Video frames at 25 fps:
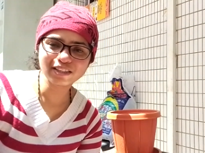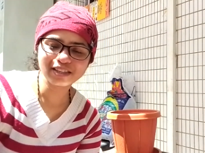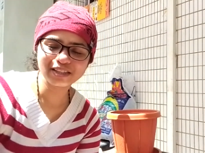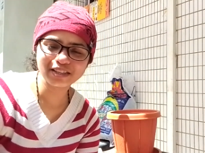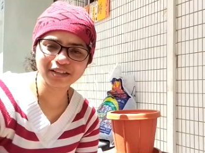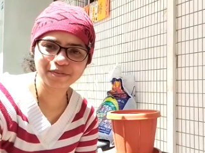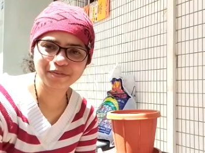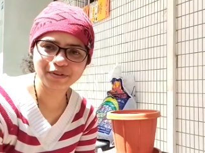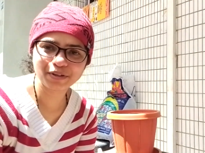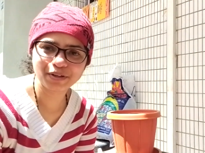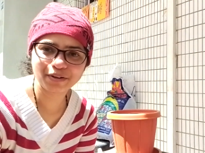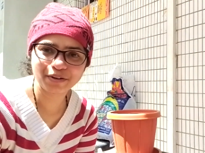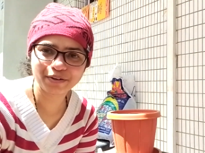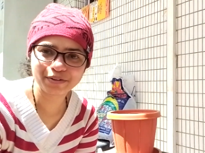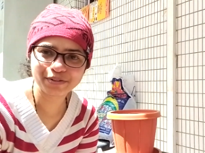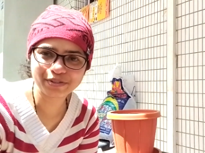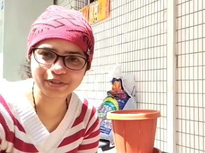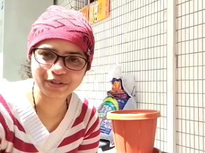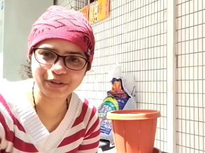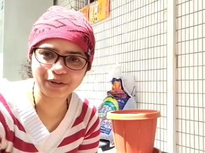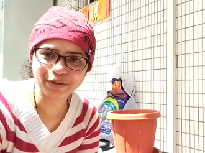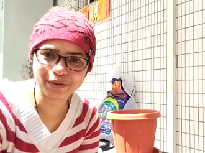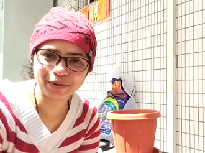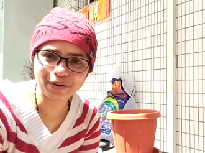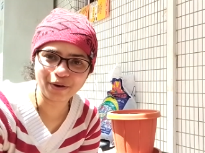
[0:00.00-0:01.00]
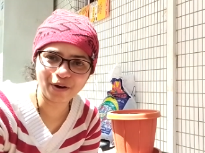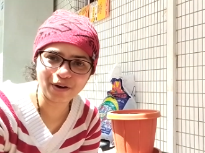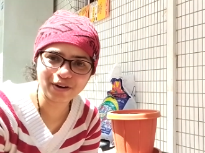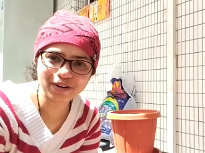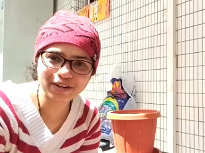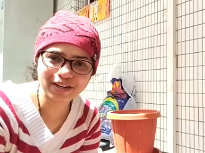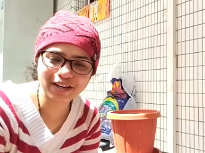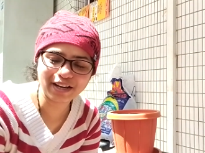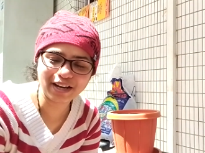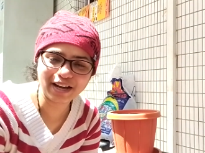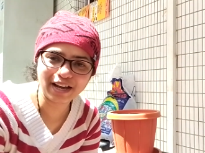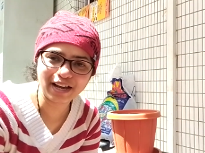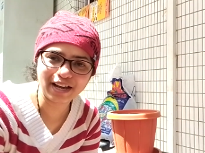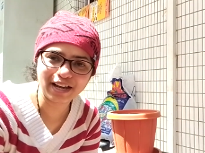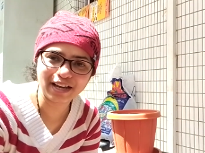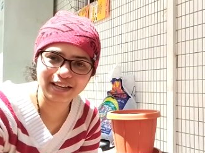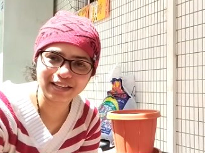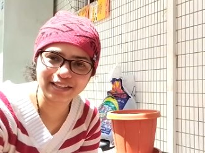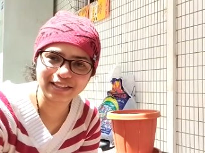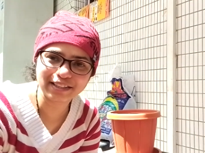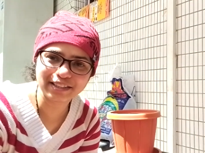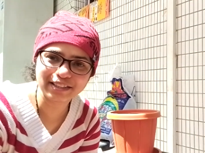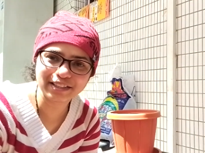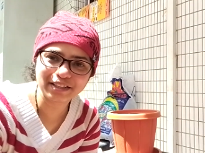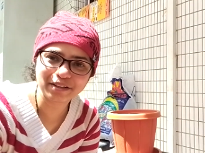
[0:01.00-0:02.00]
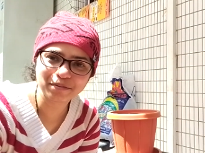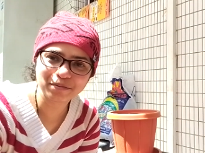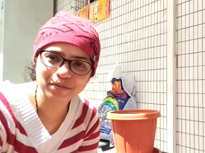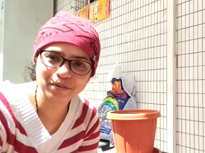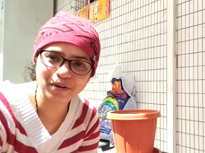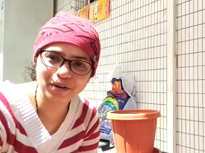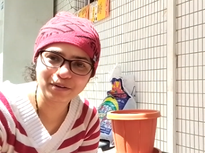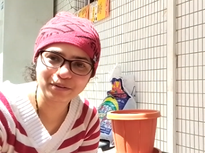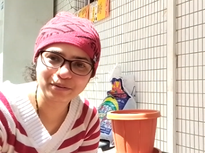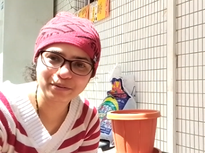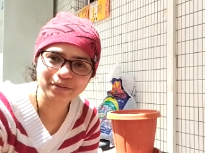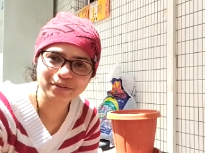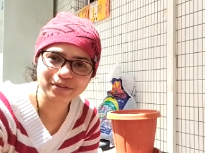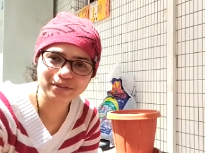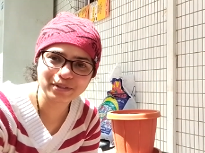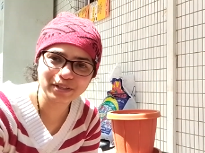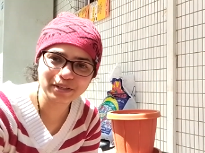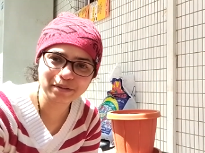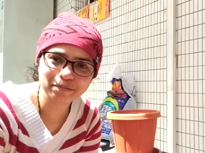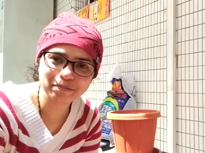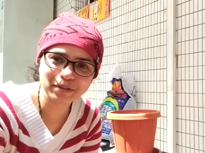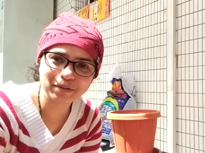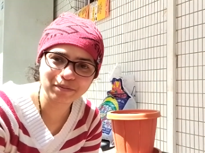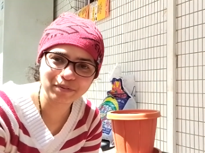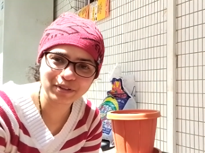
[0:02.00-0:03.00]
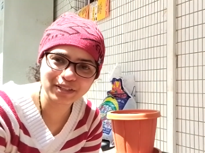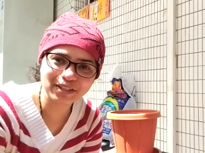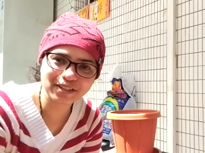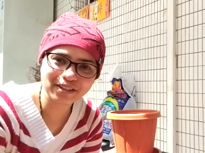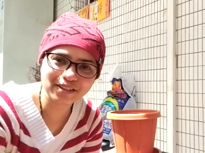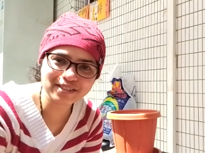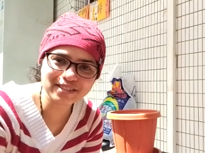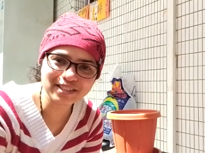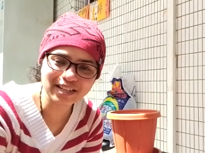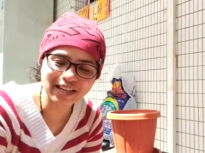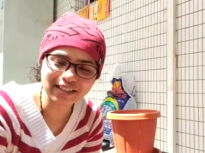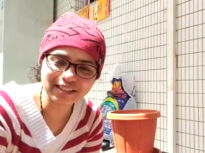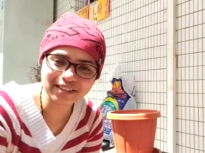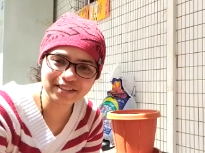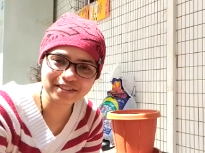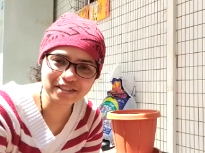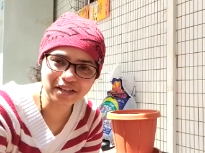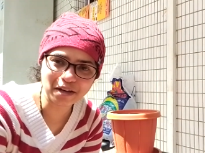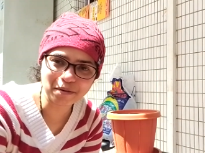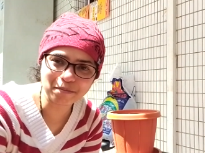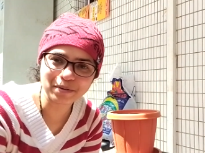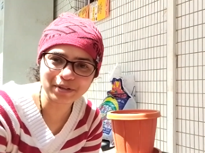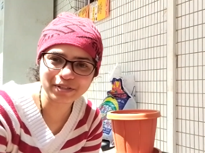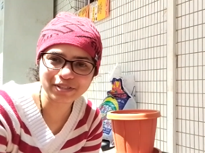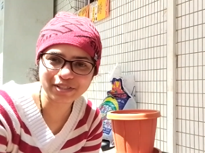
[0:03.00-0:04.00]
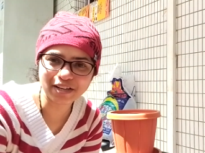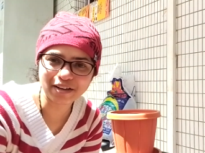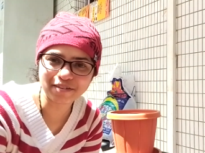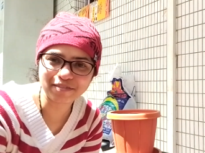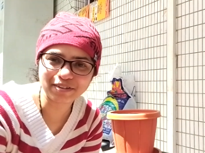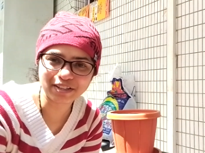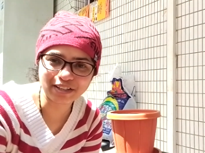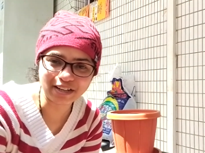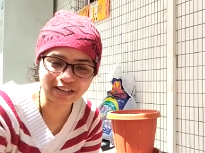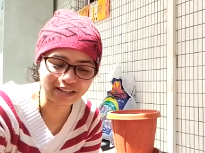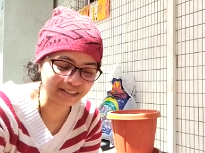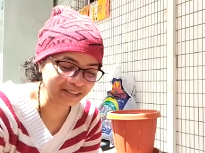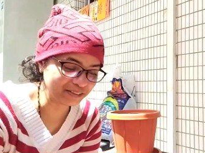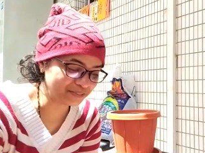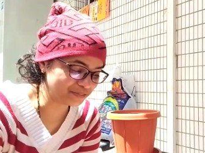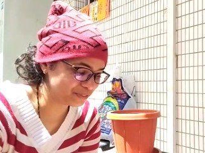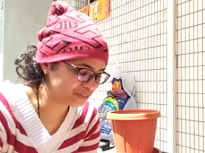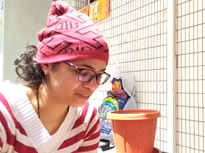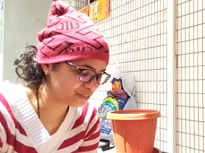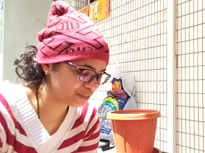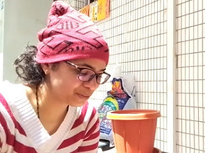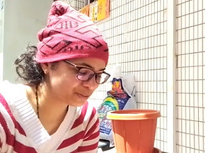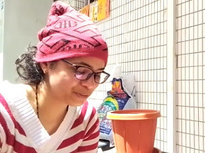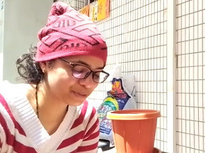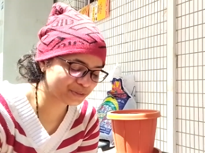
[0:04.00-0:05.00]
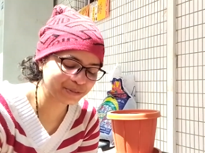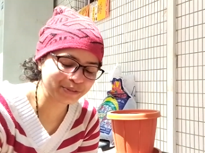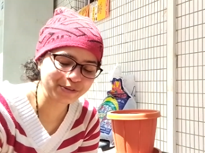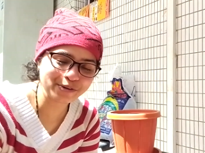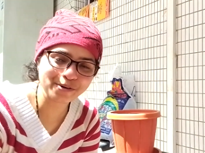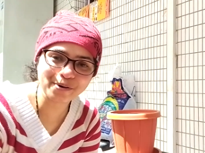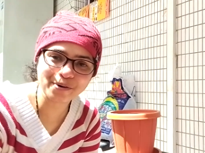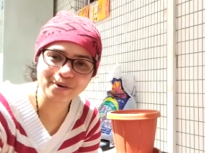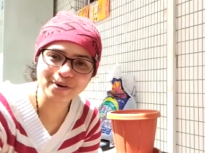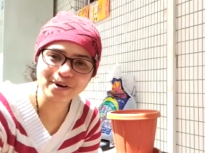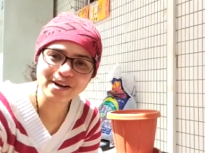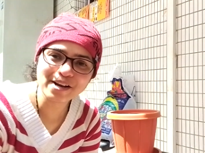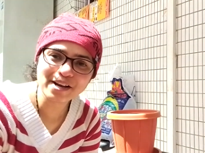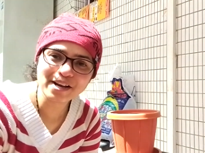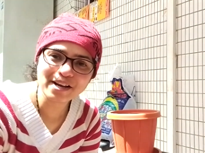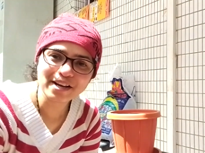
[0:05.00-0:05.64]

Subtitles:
given us a knock, and they've gone to sleep. The winters and the summers have arrived. So,